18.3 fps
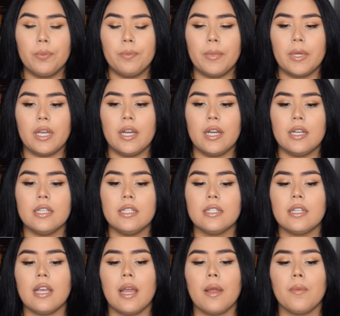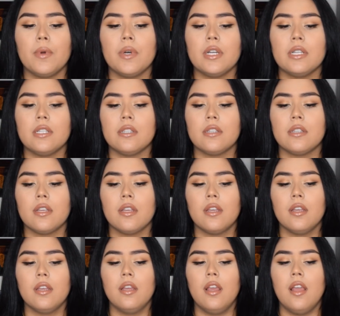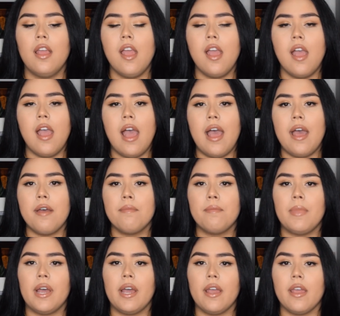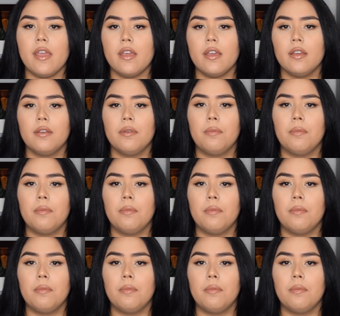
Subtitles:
because I was at my